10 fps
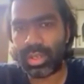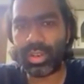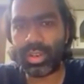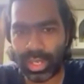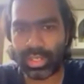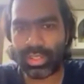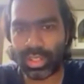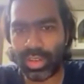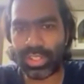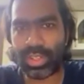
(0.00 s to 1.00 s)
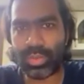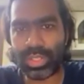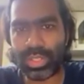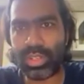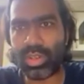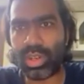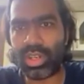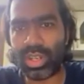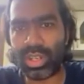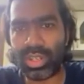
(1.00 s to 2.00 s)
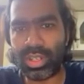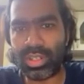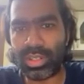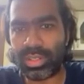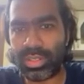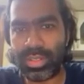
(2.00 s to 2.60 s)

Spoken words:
Okay, so there was a question on